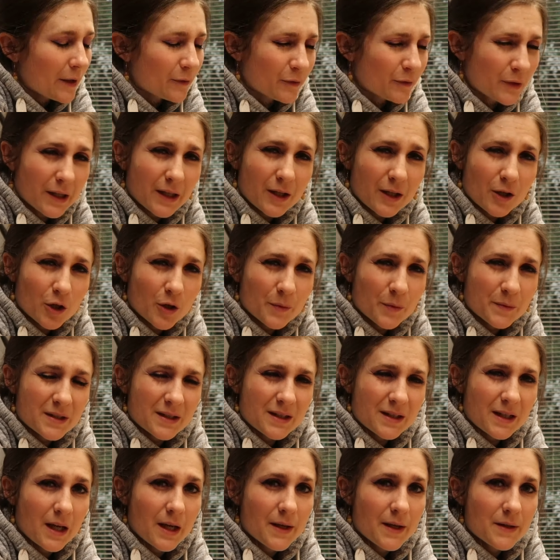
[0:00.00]
I really hope
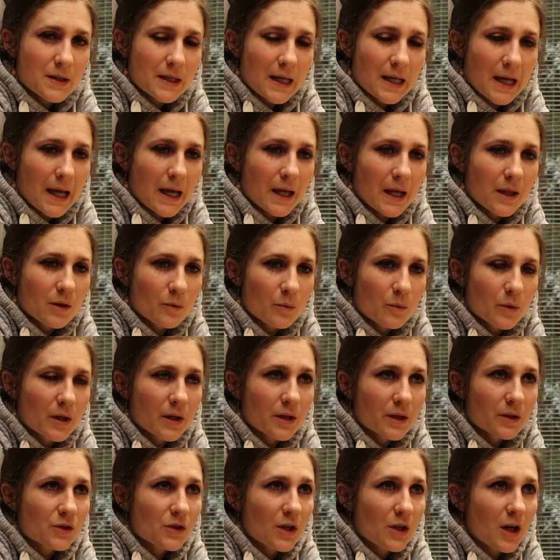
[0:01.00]
today to get in the
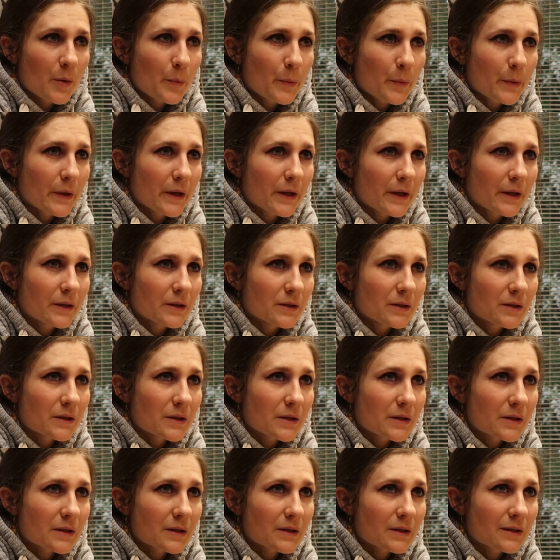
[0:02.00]
workshop,
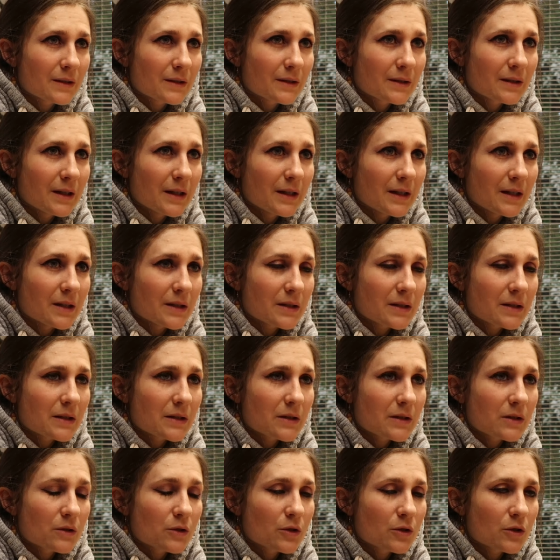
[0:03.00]
and
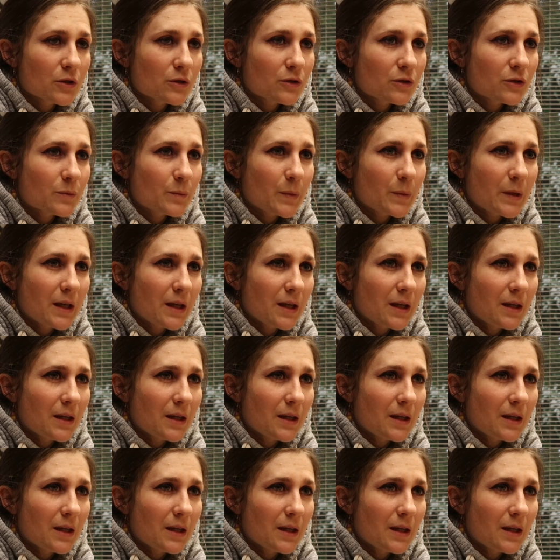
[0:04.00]
it's just